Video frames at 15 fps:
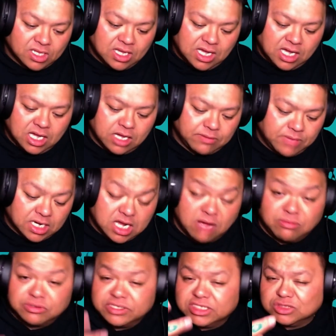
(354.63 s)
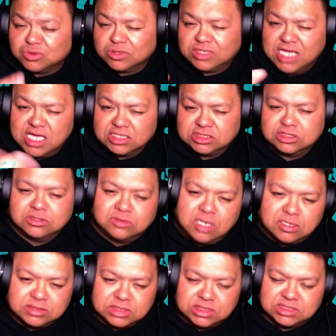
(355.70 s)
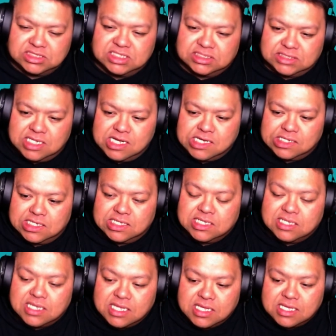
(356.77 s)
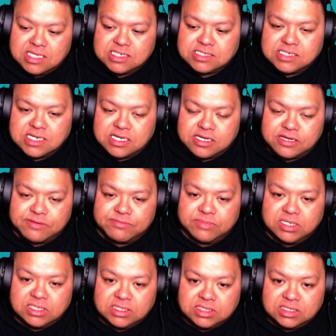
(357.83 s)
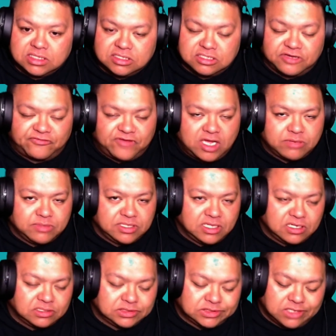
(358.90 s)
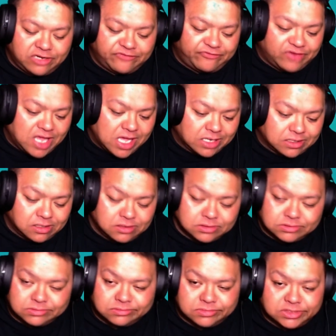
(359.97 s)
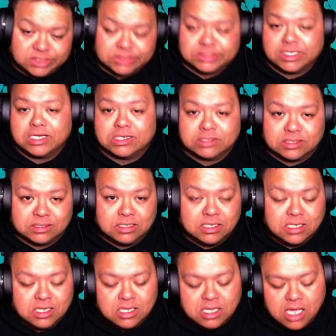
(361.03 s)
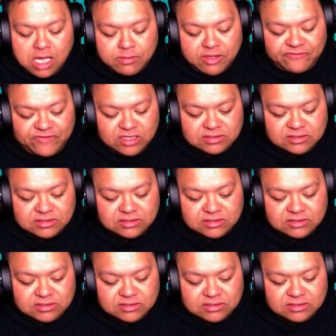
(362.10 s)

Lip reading: A couple things with that too. I was on TikTok, and you can find me there, Sean Flac on TikTok, and I found